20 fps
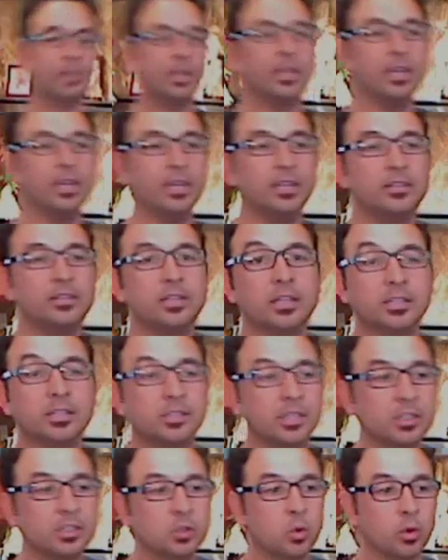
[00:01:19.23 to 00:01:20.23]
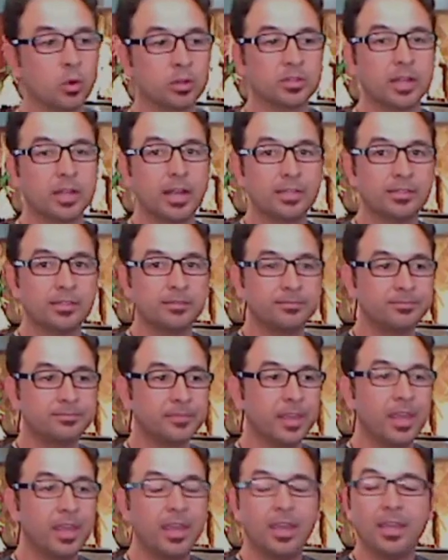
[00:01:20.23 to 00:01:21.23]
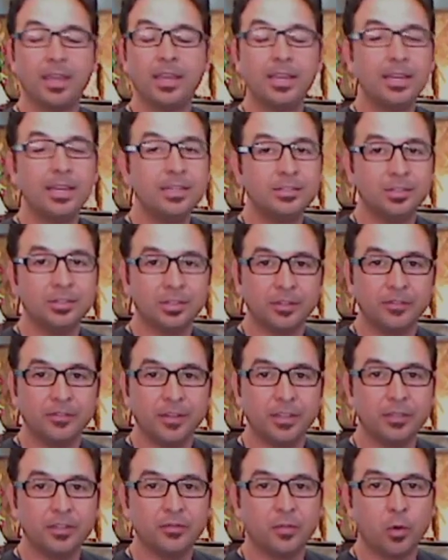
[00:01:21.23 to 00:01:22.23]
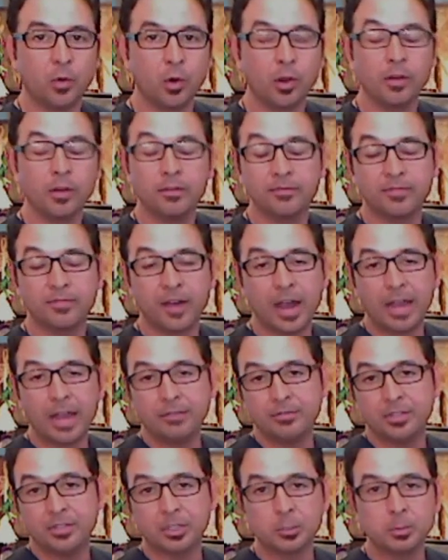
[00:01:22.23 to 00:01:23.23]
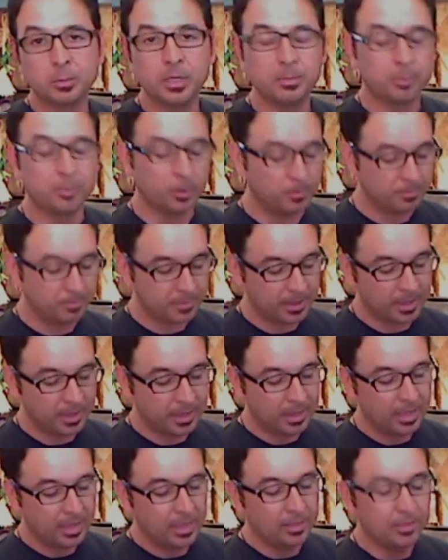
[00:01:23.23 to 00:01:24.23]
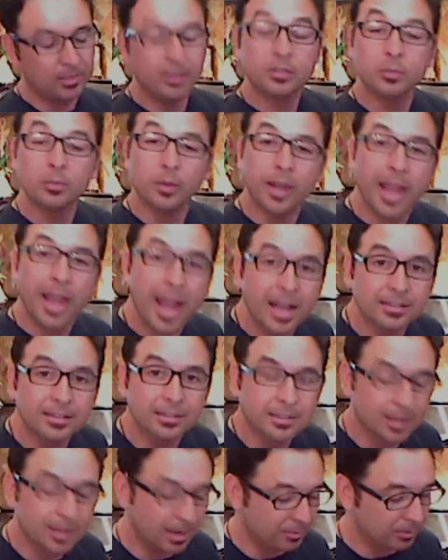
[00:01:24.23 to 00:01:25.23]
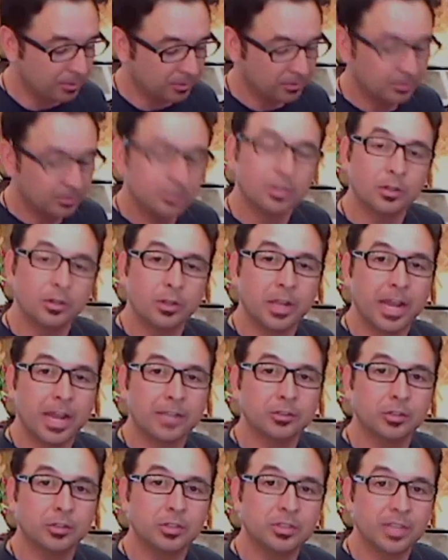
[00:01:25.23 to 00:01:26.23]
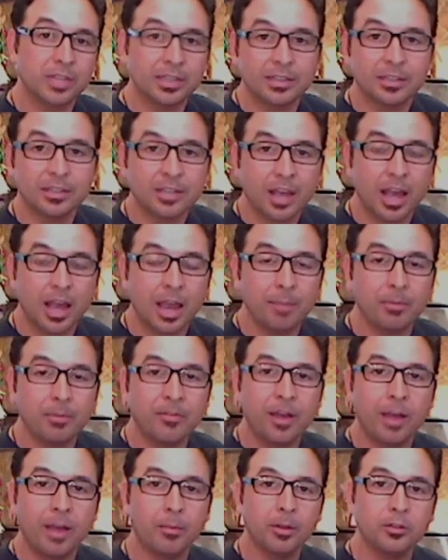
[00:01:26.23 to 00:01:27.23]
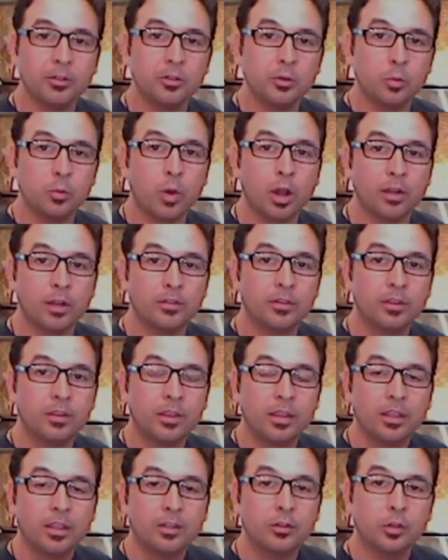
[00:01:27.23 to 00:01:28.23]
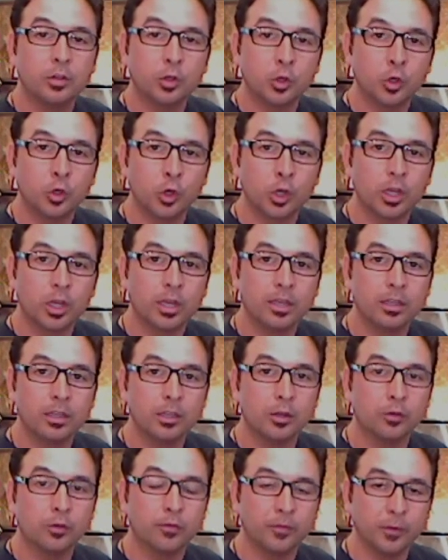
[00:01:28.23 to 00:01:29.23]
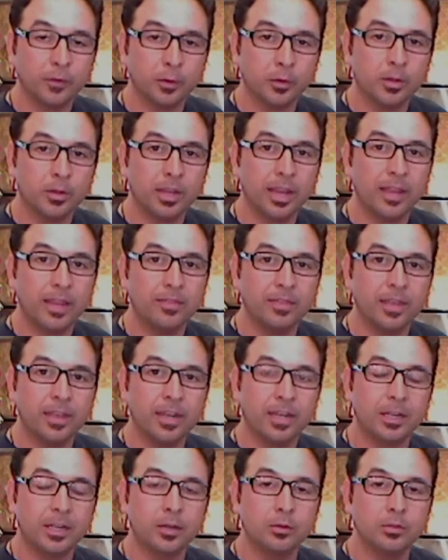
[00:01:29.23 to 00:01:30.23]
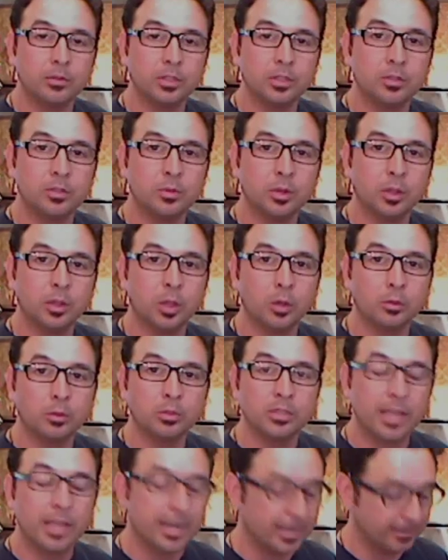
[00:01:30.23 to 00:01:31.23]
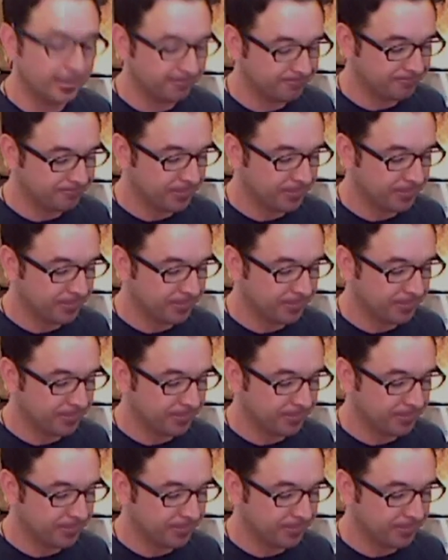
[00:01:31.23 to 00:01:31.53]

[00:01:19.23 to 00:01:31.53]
is a 6-quart size. Easily feeds 4, 5, 6 people. This one has a timer, so you can actually set the time of how much you want to cook your food, and then it goes into a low setting.